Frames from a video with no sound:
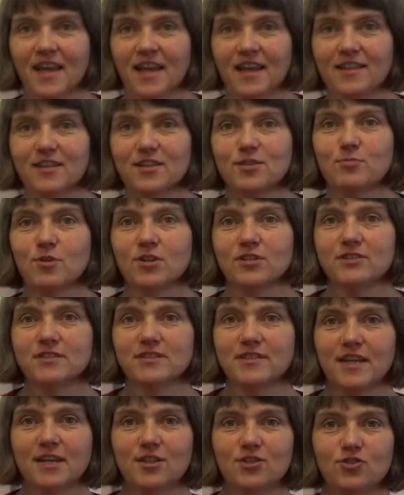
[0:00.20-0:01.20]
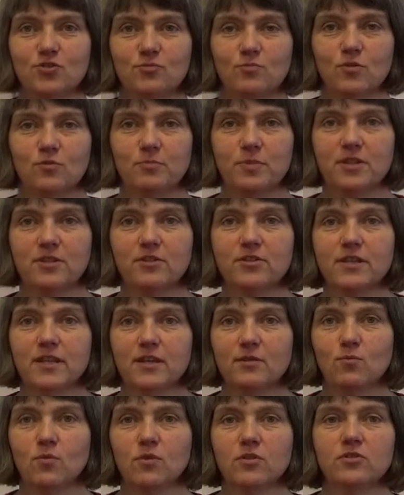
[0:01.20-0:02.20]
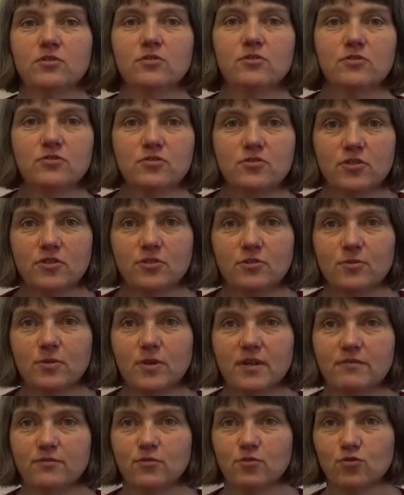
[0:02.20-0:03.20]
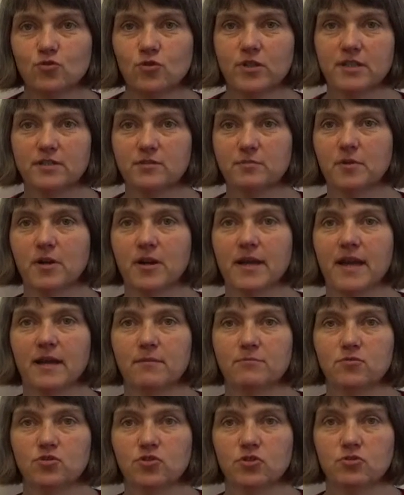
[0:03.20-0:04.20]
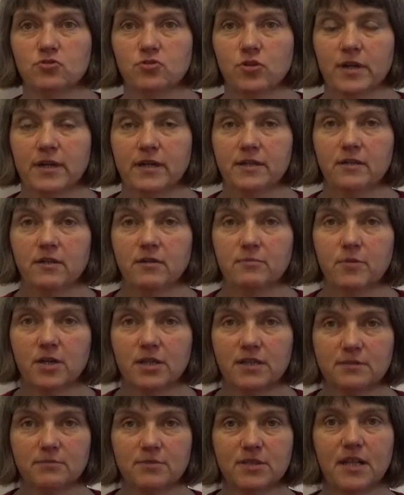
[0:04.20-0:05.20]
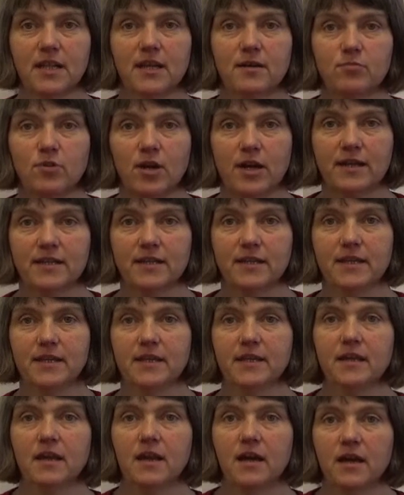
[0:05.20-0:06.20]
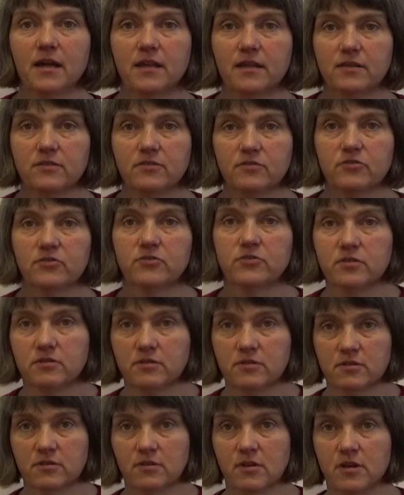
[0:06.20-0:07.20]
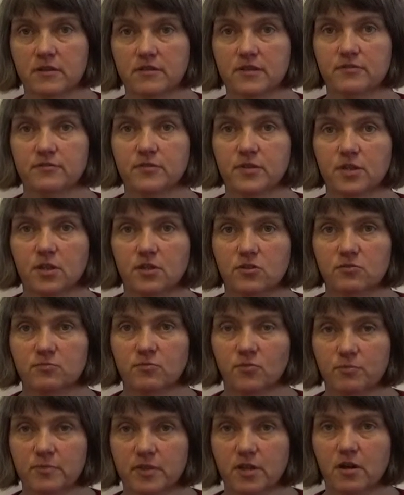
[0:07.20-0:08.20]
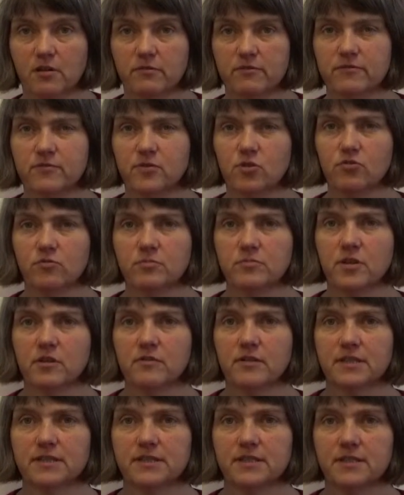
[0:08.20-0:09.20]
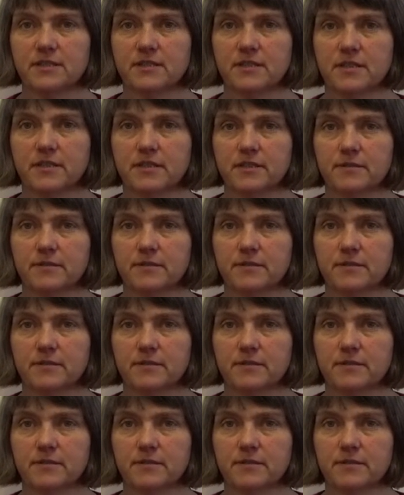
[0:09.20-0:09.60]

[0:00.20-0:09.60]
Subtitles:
In this presentation we'll be looking at what you can do if you're tricked by a Hampshire trader. My name's Claire Bradley and this video is on behalf of Europe Directors.